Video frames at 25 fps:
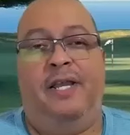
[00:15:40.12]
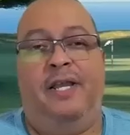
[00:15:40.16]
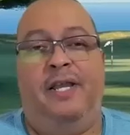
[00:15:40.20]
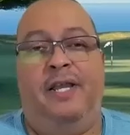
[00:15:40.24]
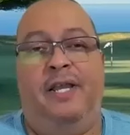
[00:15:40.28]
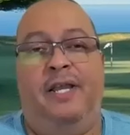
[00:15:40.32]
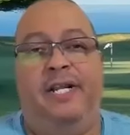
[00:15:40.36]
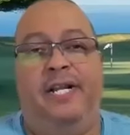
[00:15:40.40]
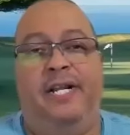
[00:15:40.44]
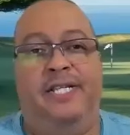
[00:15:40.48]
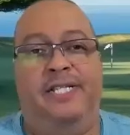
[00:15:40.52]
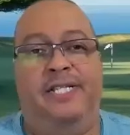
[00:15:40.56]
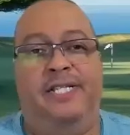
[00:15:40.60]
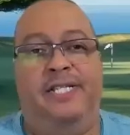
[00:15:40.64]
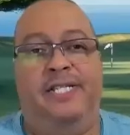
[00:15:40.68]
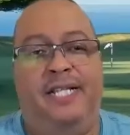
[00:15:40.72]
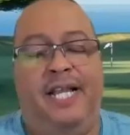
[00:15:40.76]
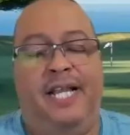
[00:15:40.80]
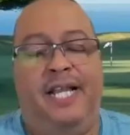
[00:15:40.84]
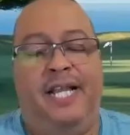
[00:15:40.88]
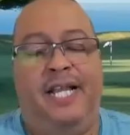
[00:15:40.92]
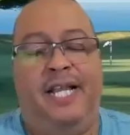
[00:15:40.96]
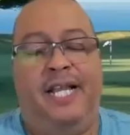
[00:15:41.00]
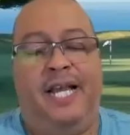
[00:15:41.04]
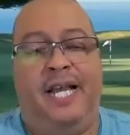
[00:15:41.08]
it is. And
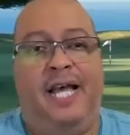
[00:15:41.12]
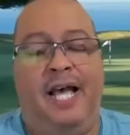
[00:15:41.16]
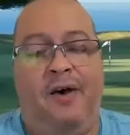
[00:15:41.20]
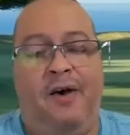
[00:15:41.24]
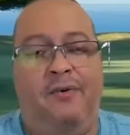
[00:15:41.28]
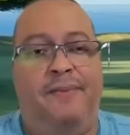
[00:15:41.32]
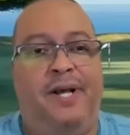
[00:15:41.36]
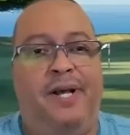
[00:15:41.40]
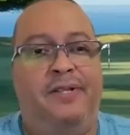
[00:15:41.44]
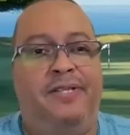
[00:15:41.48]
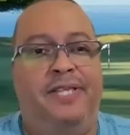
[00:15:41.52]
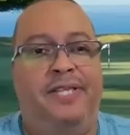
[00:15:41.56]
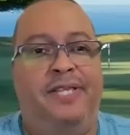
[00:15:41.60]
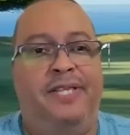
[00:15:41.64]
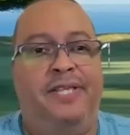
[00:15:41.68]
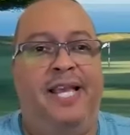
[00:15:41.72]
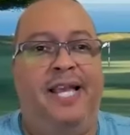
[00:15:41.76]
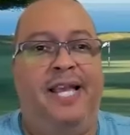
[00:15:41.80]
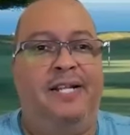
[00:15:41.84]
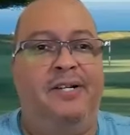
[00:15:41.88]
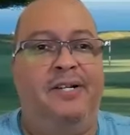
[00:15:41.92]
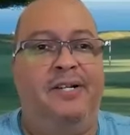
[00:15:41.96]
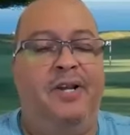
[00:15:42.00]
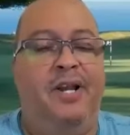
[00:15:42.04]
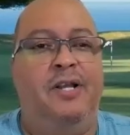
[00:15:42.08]
how about
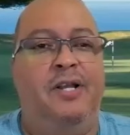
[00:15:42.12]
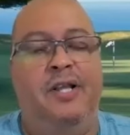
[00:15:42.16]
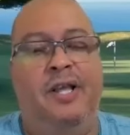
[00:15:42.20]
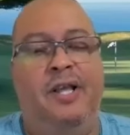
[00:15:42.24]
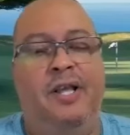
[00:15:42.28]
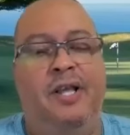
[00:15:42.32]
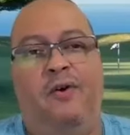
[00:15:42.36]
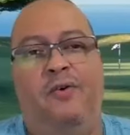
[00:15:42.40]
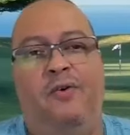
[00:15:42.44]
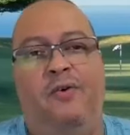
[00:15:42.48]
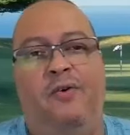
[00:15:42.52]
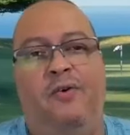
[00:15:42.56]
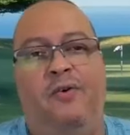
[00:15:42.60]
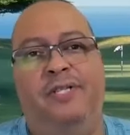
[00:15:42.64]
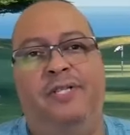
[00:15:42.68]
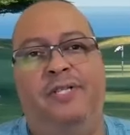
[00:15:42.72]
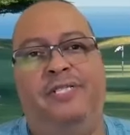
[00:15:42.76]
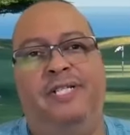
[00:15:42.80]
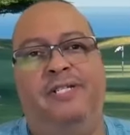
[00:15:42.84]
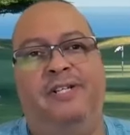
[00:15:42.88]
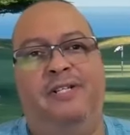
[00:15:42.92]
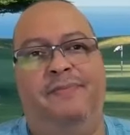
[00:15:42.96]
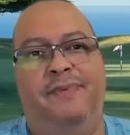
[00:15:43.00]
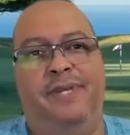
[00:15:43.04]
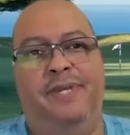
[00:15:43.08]
that? How is it
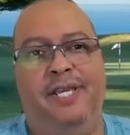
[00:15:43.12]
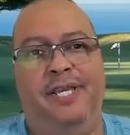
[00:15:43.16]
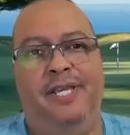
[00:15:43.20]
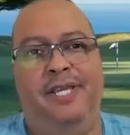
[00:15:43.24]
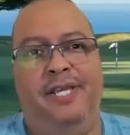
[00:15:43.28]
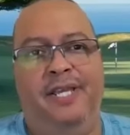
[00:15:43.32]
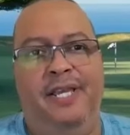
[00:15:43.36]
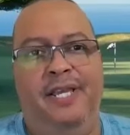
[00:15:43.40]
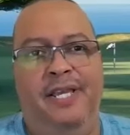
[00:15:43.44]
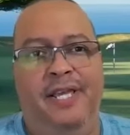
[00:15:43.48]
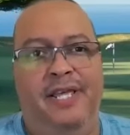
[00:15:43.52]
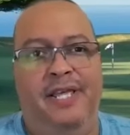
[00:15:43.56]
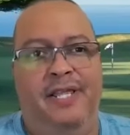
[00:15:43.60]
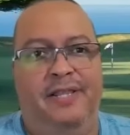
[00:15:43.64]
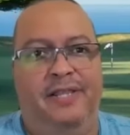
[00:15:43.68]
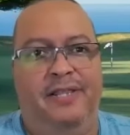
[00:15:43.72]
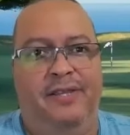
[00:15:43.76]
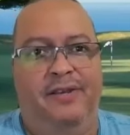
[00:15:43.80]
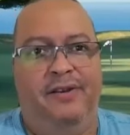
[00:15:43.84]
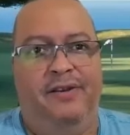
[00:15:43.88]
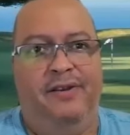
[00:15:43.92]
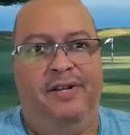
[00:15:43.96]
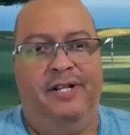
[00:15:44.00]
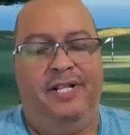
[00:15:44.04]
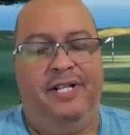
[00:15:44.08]
going to be
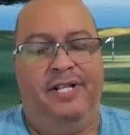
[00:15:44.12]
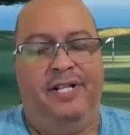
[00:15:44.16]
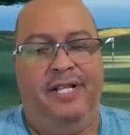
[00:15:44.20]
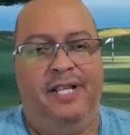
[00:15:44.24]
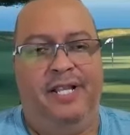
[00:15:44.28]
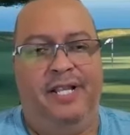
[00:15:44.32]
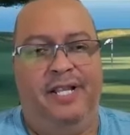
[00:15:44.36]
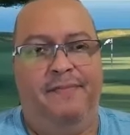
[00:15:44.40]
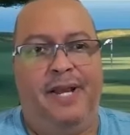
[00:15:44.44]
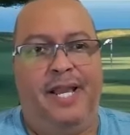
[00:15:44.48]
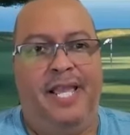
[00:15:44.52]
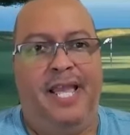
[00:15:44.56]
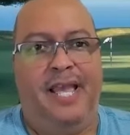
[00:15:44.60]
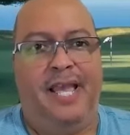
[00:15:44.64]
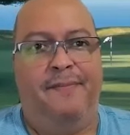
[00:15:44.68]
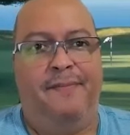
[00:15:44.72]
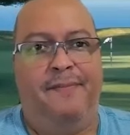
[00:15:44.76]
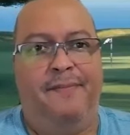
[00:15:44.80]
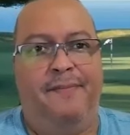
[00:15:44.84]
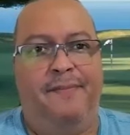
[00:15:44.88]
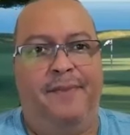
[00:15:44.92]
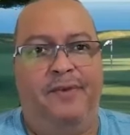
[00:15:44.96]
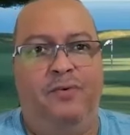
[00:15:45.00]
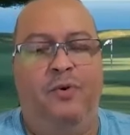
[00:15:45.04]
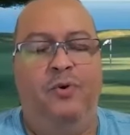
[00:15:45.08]
there in
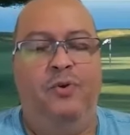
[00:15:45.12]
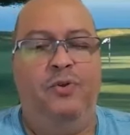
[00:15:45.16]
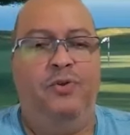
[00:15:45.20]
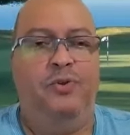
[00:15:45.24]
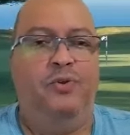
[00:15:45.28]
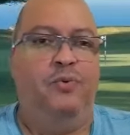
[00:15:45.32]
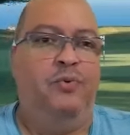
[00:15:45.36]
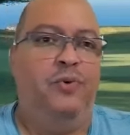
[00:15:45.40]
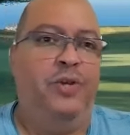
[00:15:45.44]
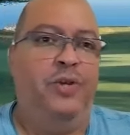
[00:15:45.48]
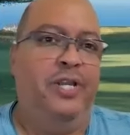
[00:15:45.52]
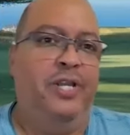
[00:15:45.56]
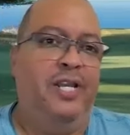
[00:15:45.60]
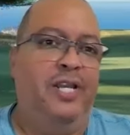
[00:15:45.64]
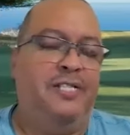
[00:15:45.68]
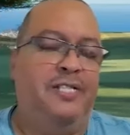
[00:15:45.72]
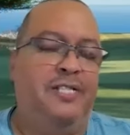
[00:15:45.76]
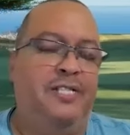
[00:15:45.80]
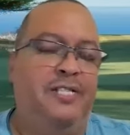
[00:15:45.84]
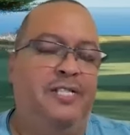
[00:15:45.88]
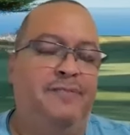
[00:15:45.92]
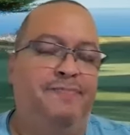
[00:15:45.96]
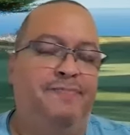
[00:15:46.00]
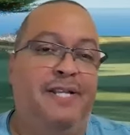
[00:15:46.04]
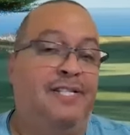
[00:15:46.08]
Miami? Who do we
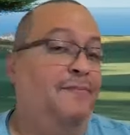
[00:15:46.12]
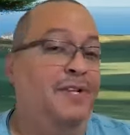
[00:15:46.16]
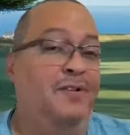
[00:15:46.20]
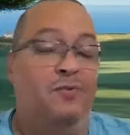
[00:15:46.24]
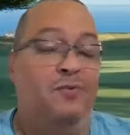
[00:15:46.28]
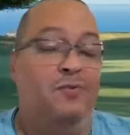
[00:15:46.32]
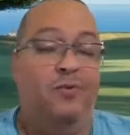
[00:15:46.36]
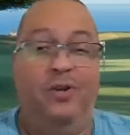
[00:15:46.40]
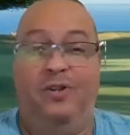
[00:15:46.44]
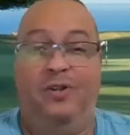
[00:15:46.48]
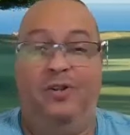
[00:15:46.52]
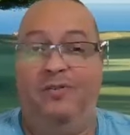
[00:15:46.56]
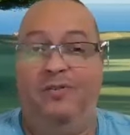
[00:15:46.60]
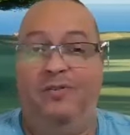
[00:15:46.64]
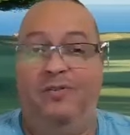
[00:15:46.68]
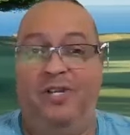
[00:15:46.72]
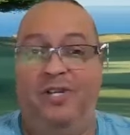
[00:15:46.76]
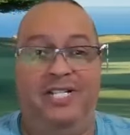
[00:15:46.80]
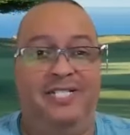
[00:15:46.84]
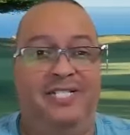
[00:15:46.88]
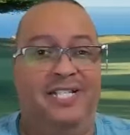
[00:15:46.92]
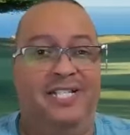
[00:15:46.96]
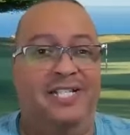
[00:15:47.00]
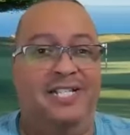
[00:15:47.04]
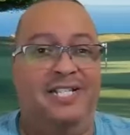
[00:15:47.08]
expect? I mean, we're already
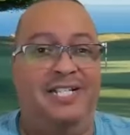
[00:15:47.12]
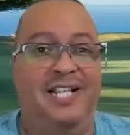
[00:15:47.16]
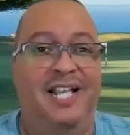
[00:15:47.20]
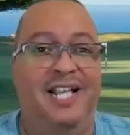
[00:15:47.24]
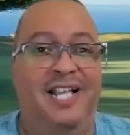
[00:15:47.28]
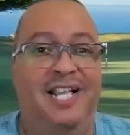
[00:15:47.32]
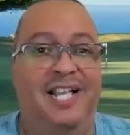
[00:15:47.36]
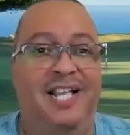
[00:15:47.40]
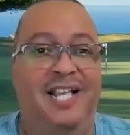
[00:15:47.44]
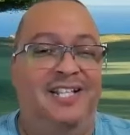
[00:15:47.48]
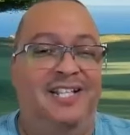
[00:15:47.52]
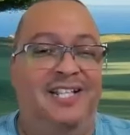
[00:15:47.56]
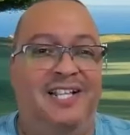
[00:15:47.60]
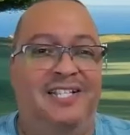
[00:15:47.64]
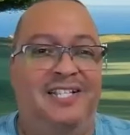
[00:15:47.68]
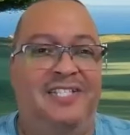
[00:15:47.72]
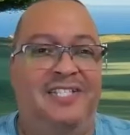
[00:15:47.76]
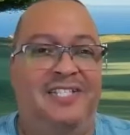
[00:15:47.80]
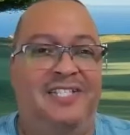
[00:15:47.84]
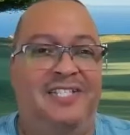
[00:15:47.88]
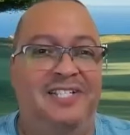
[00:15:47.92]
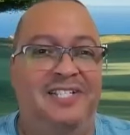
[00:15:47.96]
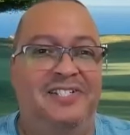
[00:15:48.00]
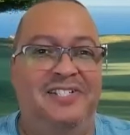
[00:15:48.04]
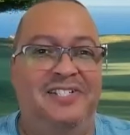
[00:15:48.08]
seeing
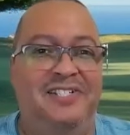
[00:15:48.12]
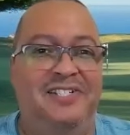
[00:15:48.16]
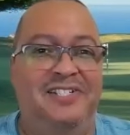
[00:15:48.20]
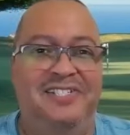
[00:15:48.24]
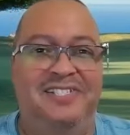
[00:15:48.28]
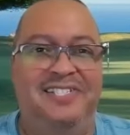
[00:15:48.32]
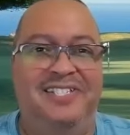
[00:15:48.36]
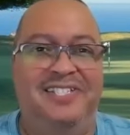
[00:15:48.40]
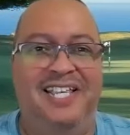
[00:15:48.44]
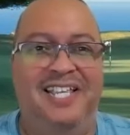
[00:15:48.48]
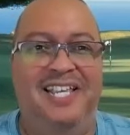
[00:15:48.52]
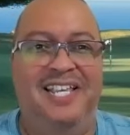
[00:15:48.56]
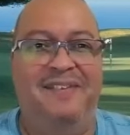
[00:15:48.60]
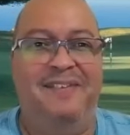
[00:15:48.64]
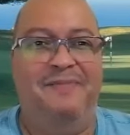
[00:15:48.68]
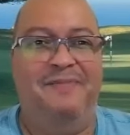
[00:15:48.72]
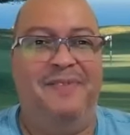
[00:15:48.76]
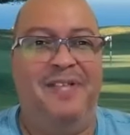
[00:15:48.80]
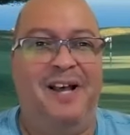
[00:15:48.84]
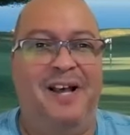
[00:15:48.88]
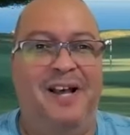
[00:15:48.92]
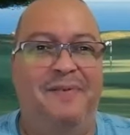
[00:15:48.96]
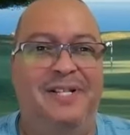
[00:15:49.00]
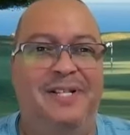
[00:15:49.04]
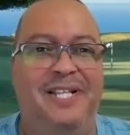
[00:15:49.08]
Dustin Johnson's team
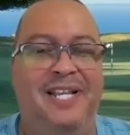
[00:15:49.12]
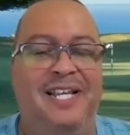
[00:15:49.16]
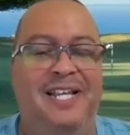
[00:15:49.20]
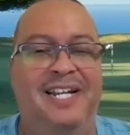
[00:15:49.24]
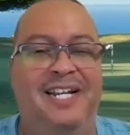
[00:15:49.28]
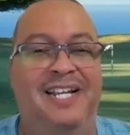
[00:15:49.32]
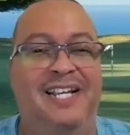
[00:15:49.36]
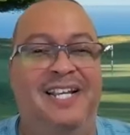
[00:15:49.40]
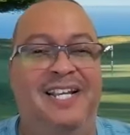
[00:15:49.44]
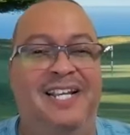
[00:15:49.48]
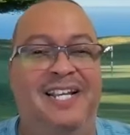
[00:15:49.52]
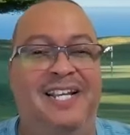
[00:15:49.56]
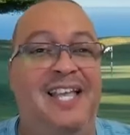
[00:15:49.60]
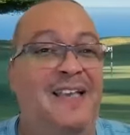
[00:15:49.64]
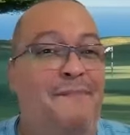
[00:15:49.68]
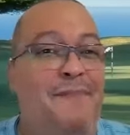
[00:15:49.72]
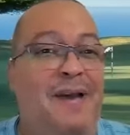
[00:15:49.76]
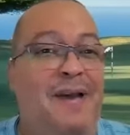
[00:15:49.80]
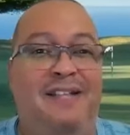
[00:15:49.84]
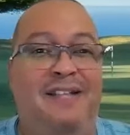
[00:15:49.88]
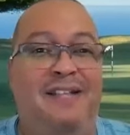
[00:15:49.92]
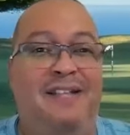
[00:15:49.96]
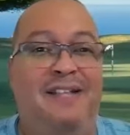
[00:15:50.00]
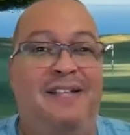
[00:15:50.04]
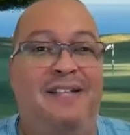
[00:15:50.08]
dominating.
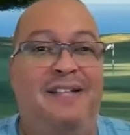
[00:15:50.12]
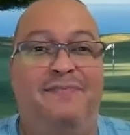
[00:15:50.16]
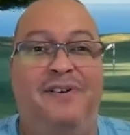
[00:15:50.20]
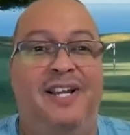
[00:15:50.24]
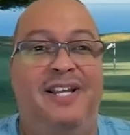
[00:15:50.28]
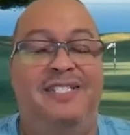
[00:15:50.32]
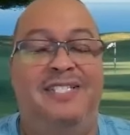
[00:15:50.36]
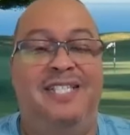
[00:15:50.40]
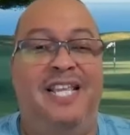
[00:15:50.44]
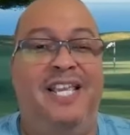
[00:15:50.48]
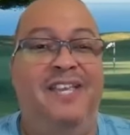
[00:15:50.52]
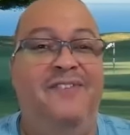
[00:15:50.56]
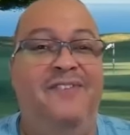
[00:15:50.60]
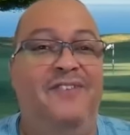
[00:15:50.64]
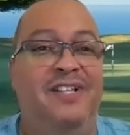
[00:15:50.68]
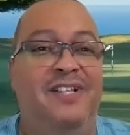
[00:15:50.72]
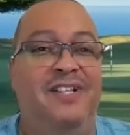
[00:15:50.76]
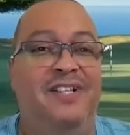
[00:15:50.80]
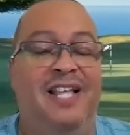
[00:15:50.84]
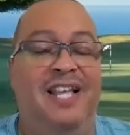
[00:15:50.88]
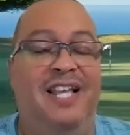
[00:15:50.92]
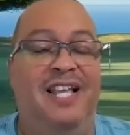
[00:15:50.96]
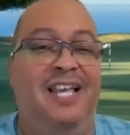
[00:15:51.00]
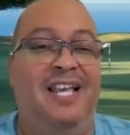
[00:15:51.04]
Pat Perez, even